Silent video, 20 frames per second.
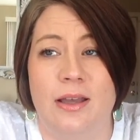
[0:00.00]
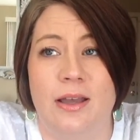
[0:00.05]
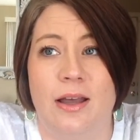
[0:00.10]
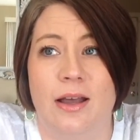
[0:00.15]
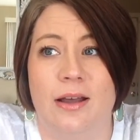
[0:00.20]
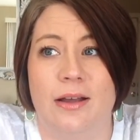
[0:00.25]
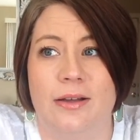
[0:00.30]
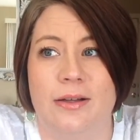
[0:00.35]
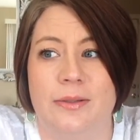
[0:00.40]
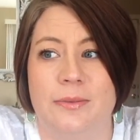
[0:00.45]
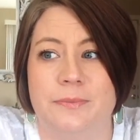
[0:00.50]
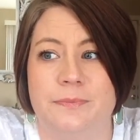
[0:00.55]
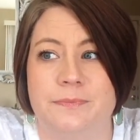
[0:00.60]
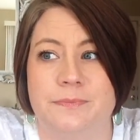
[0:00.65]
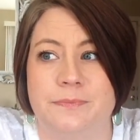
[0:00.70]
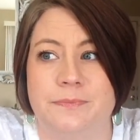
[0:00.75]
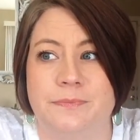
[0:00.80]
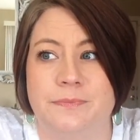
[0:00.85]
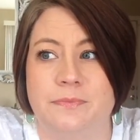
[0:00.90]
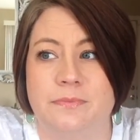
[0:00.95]

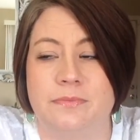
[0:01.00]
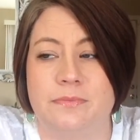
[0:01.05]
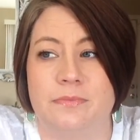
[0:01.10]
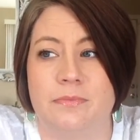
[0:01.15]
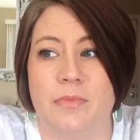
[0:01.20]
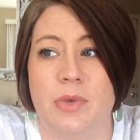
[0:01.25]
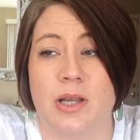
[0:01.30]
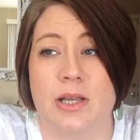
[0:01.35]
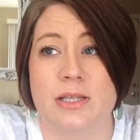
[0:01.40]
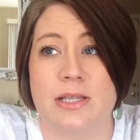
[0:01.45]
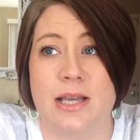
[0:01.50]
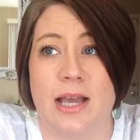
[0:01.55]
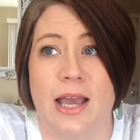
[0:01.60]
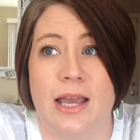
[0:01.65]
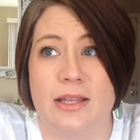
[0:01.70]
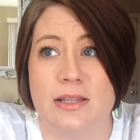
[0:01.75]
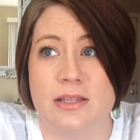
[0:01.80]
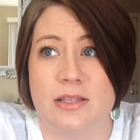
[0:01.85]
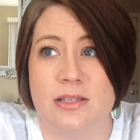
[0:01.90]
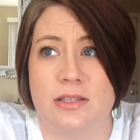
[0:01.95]
because I
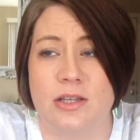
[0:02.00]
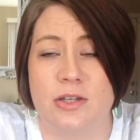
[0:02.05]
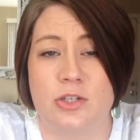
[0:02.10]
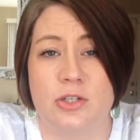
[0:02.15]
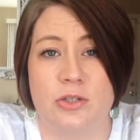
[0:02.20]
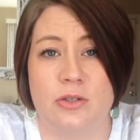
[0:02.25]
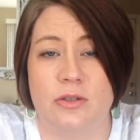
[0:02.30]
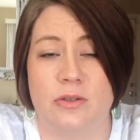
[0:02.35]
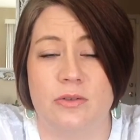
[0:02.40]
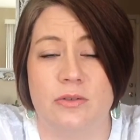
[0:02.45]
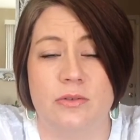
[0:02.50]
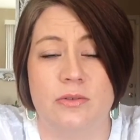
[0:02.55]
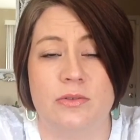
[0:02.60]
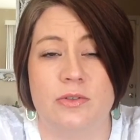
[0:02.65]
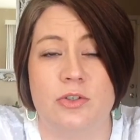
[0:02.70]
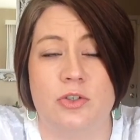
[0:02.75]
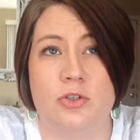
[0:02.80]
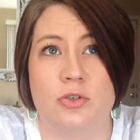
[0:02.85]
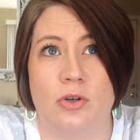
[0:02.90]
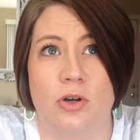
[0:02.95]
had such a
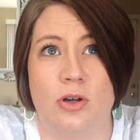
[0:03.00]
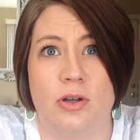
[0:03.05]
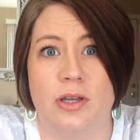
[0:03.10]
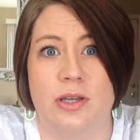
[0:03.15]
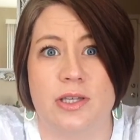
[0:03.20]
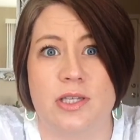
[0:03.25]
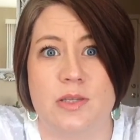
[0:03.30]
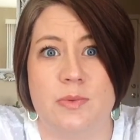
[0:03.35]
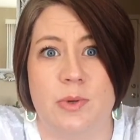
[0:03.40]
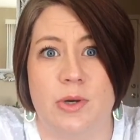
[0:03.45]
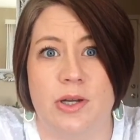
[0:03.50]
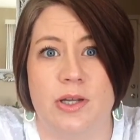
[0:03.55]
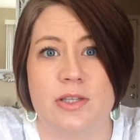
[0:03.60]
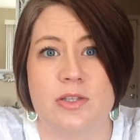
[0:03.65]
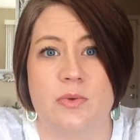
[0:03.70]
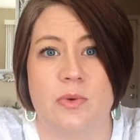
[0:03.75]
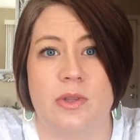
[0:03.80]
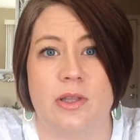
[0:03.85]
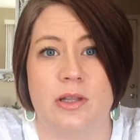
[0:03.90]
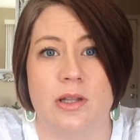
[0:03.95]
strong
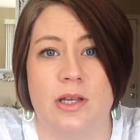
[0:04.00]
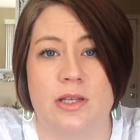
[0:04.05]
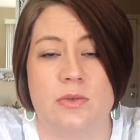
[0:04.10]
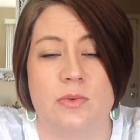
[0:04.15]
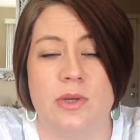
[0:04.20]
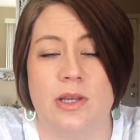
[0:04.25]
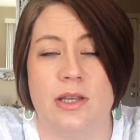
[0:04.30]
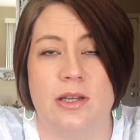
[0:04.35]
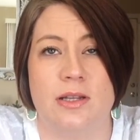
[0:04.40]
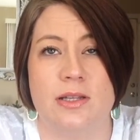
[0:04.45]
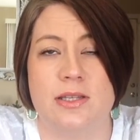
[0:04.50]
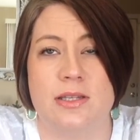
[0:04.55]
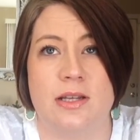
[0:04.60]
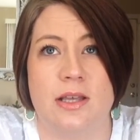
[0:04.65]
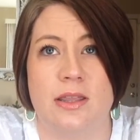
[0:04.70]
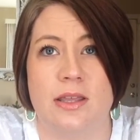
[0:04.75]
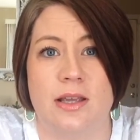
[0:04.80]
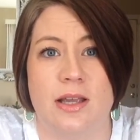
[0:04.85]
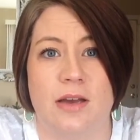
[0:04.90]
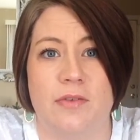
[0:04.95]
experience with it last week, and it's
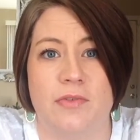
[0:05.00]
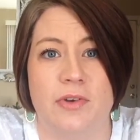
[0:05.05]
nothing